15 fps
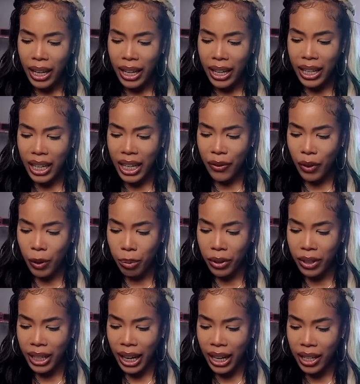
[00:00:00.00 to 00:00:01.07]
He even
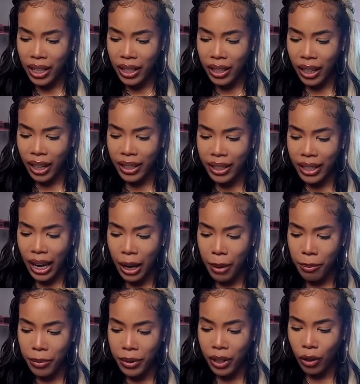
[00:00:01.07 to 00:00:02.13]
pretended to
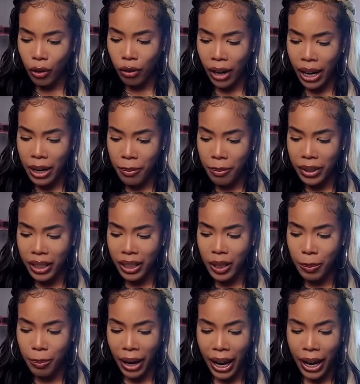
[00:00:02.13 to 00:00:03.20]
attempt rape
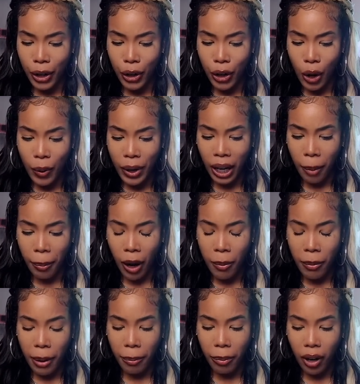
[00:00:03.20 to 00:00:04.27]
despite knowing
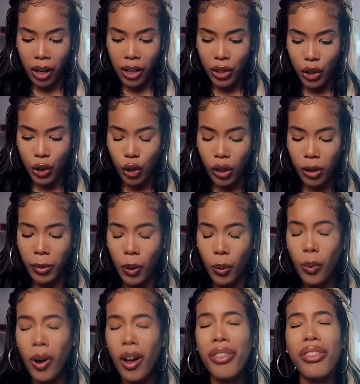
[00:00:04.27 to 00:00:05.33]
about my past trauma.
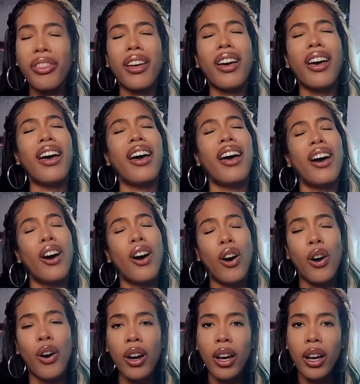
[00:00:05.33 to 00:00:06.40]
What the
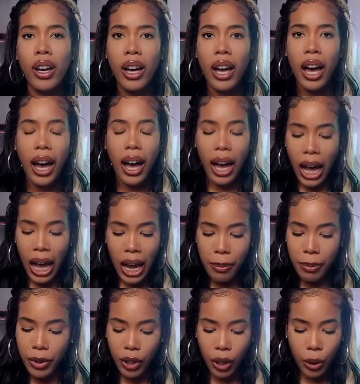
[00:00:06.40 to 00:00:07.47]
hell?
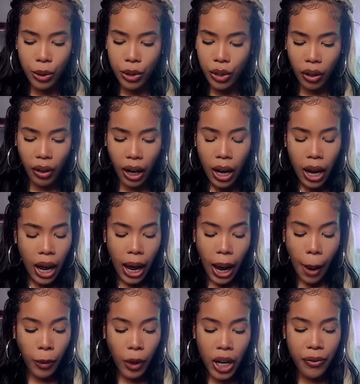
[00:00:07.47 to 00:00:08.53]
I'm so sorry.
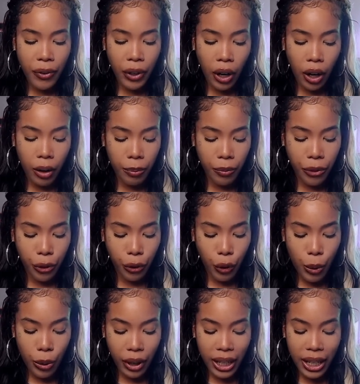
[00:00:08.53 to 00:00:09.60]
I'm not even
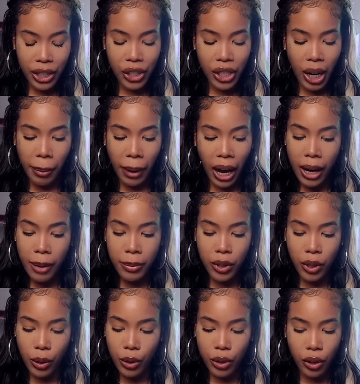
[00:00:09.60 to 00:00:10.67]
through the list yet, but I'm
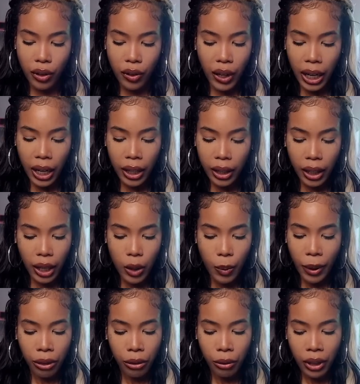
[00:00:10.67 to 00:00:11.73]
so sorry that you
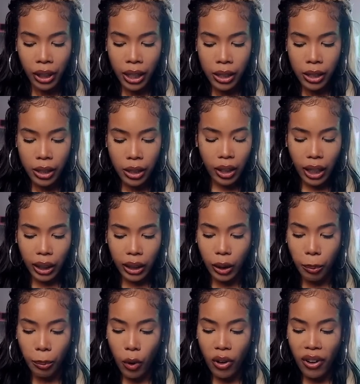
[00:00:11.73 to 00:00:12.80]
went through this.
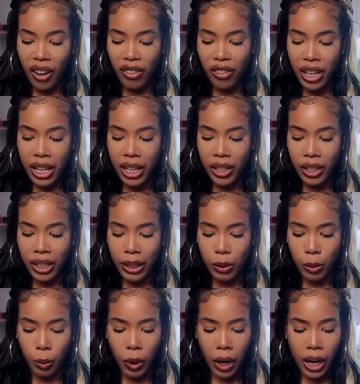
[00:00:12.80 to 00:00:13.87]
The more I read, it just
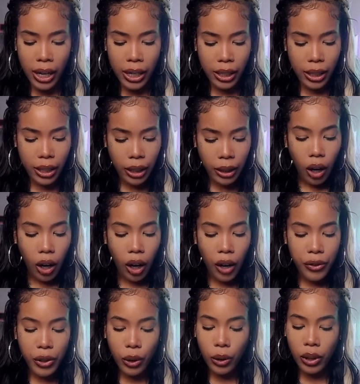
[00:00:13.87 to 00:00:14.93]
gets worse.
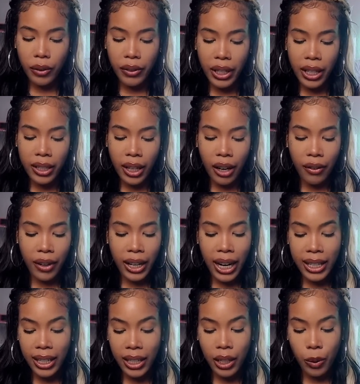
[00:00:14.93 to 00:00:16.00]
After all of this, I
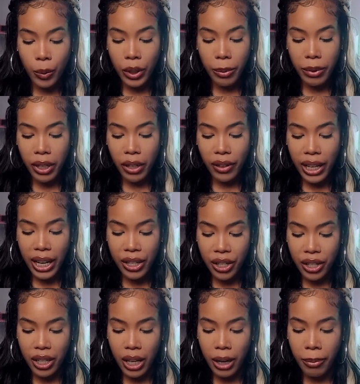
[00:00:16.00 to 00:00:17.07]
realized I didn't want to be in a
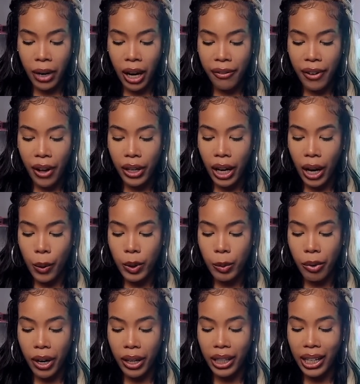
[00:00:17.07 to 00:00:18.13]
relationship, but I found out I was
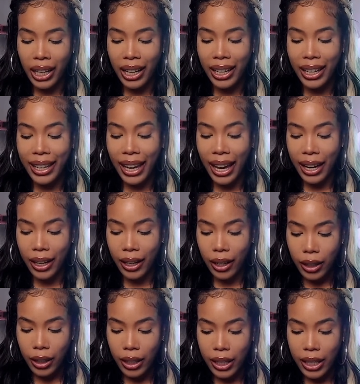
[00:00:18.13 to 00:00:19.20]
pregnant again
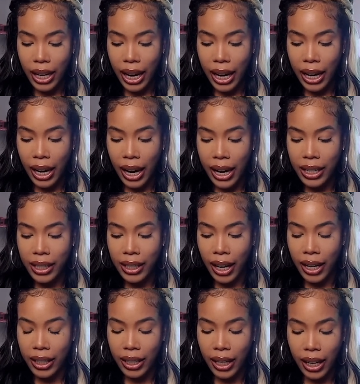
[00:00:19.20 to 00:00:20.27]
the day I
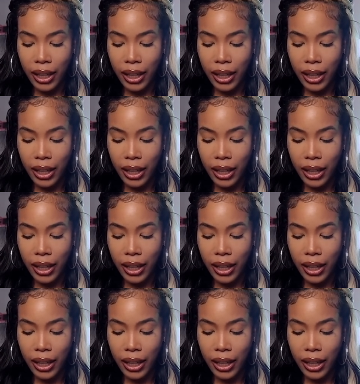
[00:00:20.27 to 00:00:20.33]
decided to